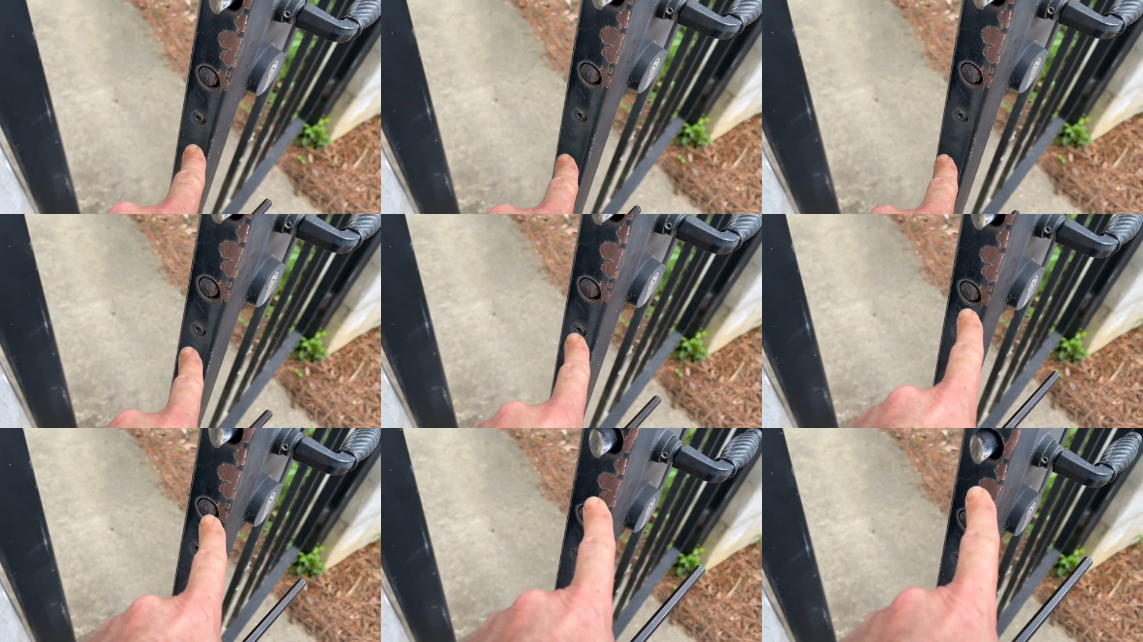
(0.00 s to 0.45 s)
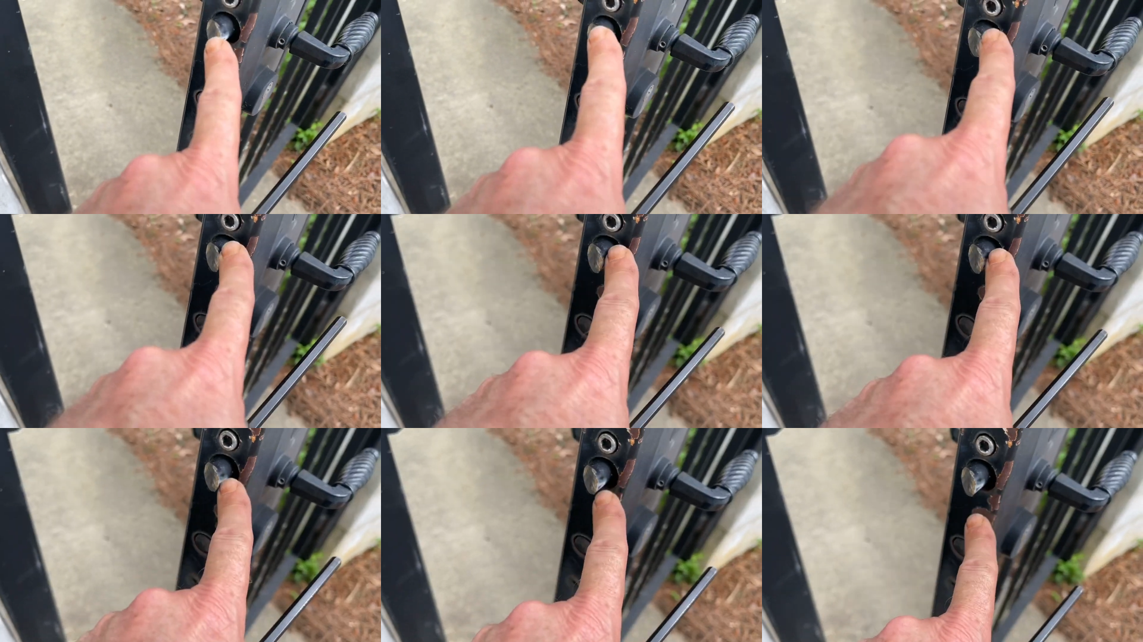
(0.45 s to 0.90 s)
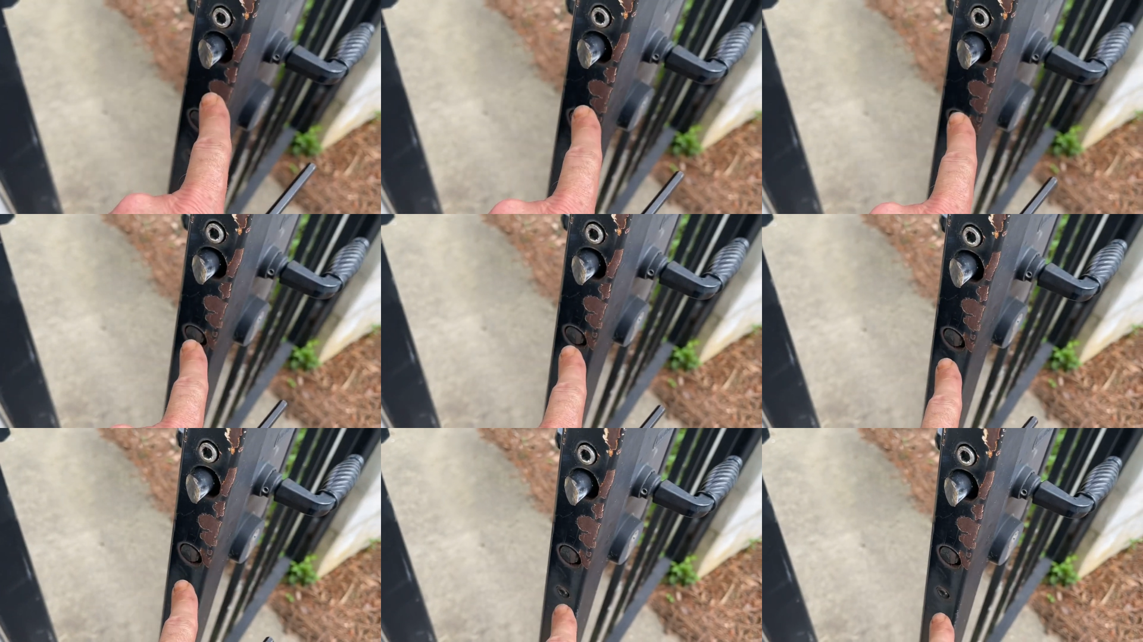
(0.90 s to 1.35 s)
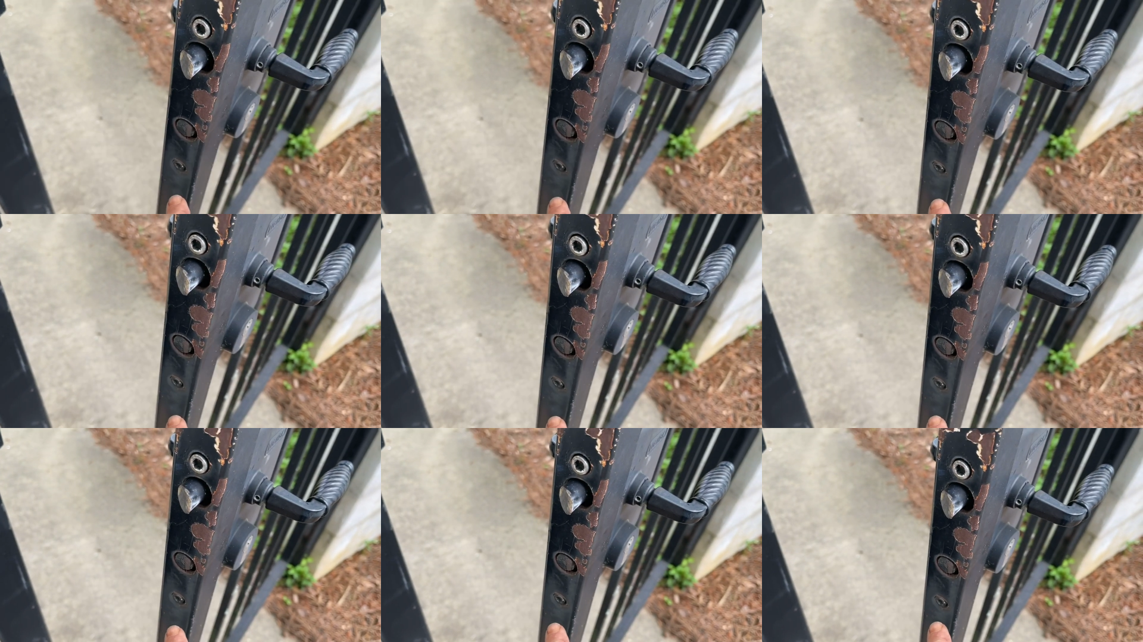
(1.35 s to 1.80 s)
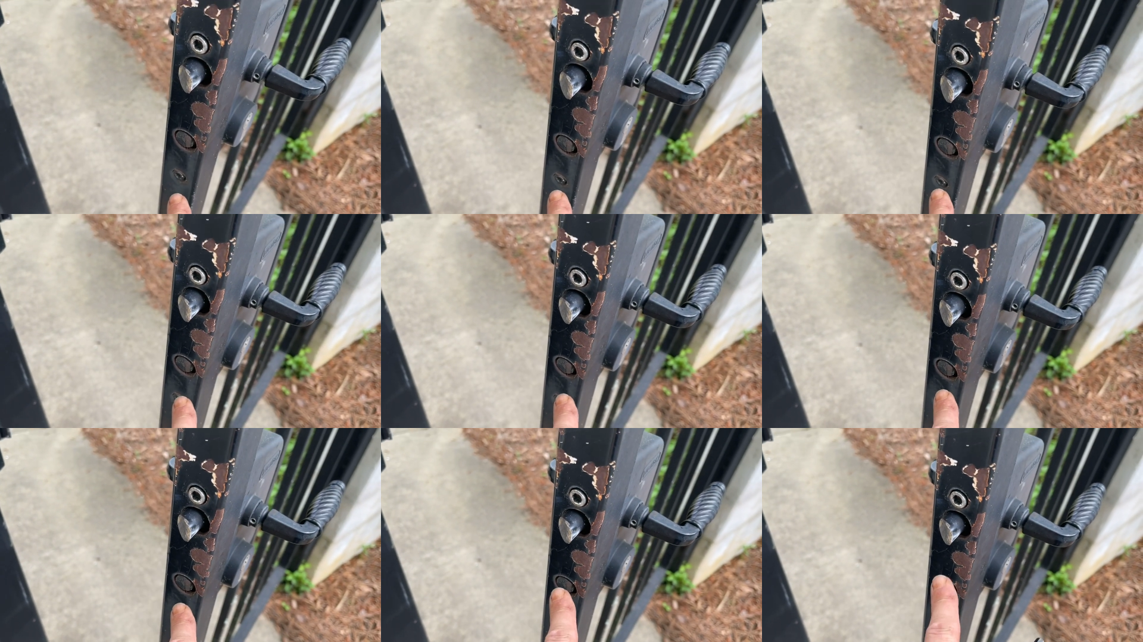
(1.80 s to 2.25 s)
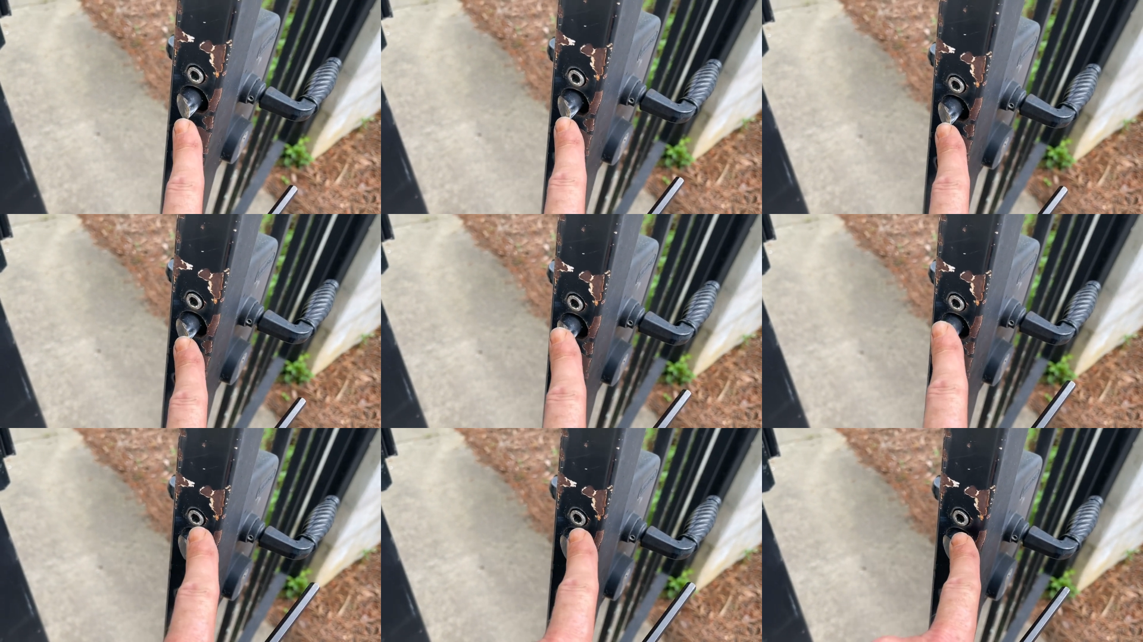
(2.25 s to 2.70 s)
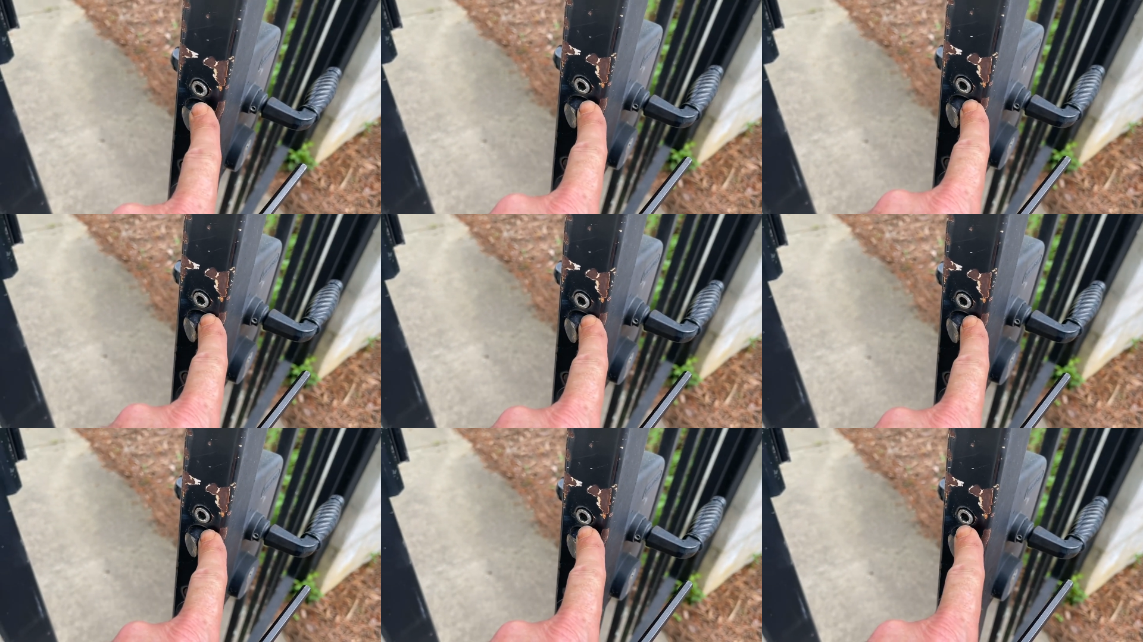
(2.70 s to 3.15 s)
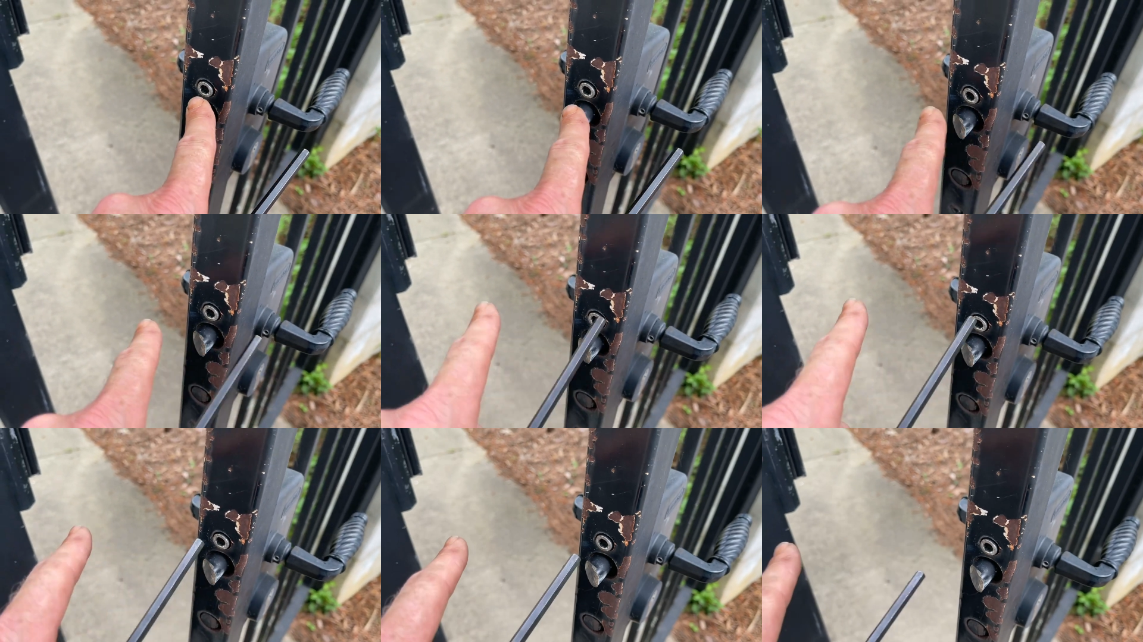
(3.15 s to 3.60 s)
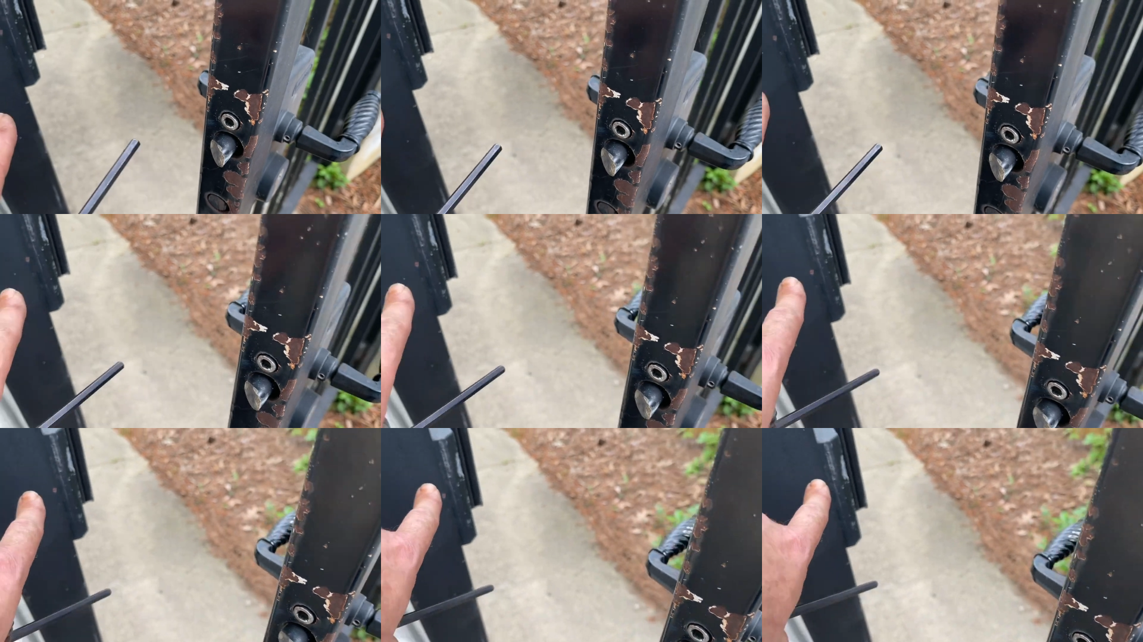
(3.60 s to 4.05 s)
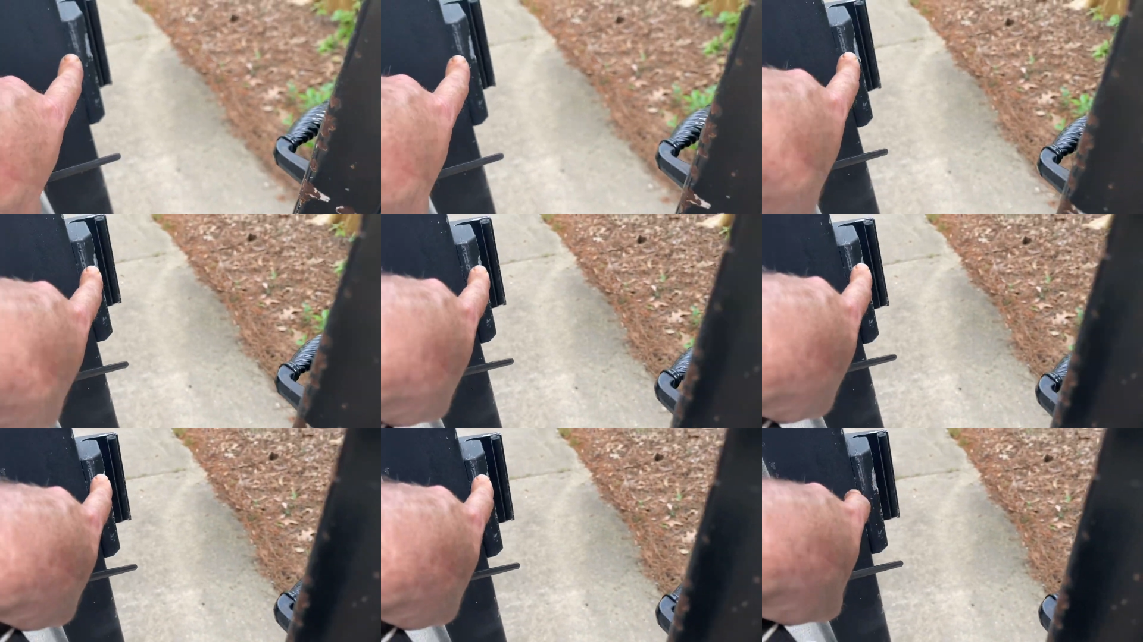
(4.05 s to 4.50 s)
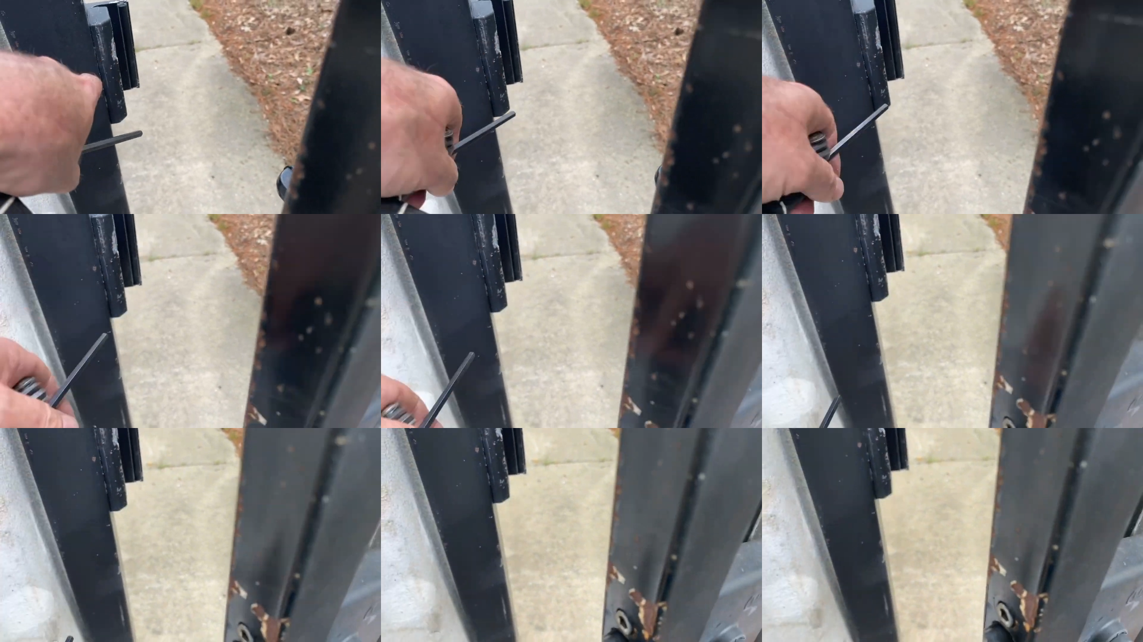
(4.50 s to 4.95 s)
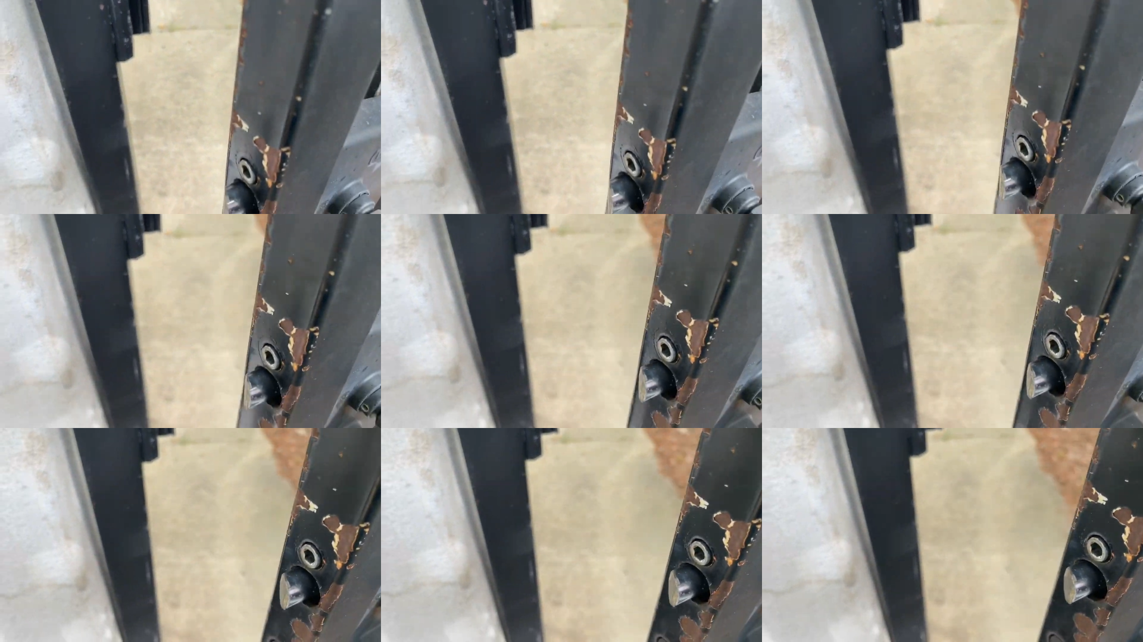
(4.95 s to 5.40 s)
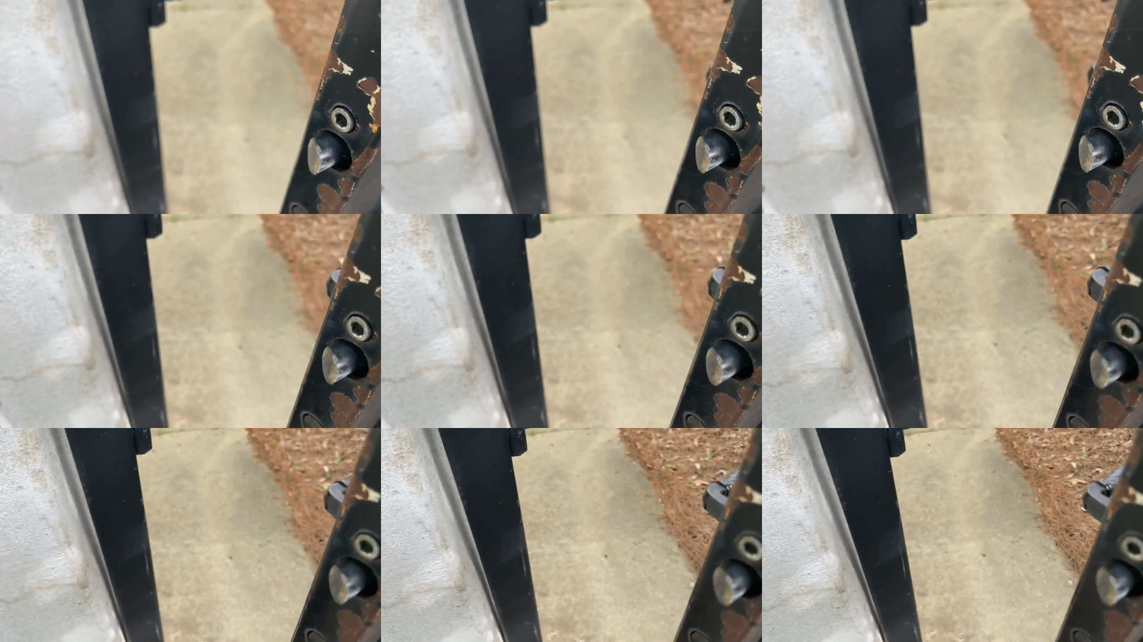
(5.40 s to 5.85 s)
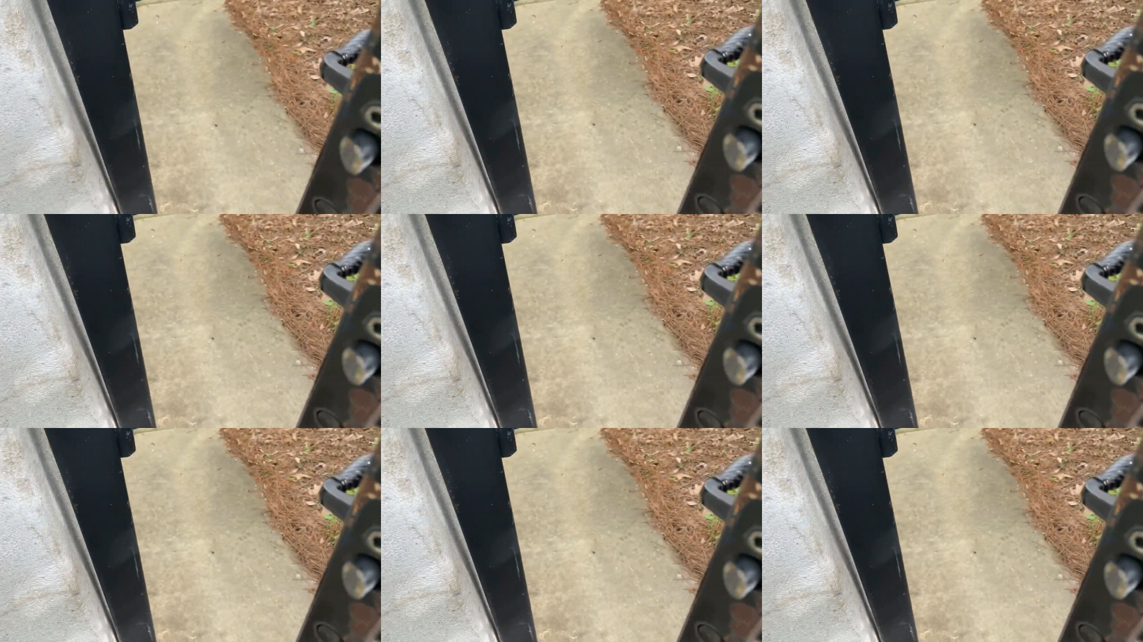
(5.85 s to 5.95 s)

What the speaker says: (no speaker visible)